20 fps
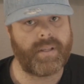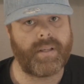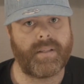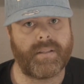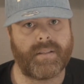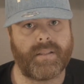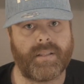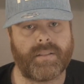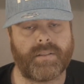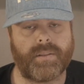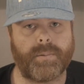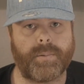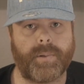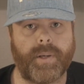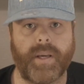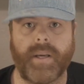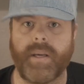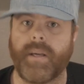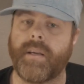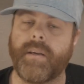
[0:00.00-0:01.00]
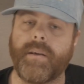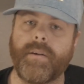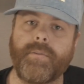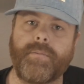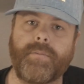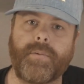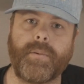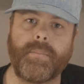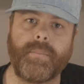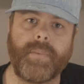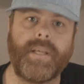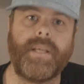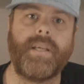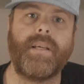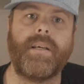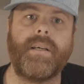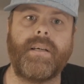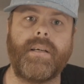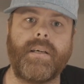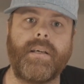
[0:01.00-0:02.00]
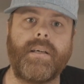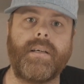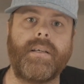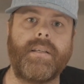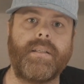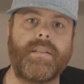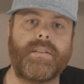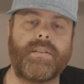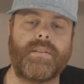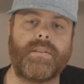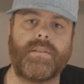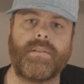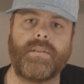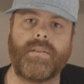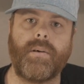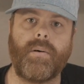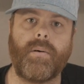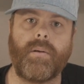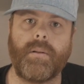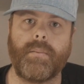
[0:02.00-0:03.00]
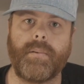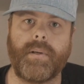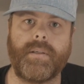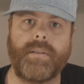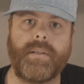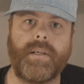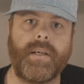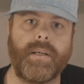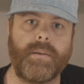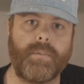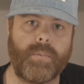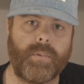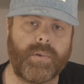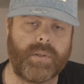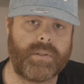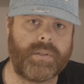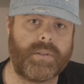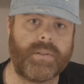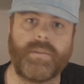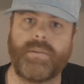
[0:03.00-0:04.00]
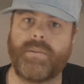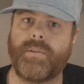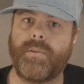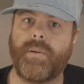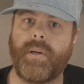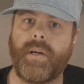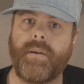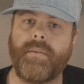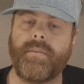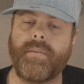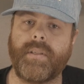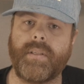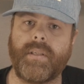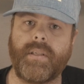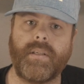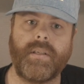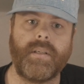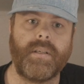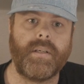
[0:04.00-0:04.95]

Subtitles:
that's okay. For me, it's all about I wanted to have the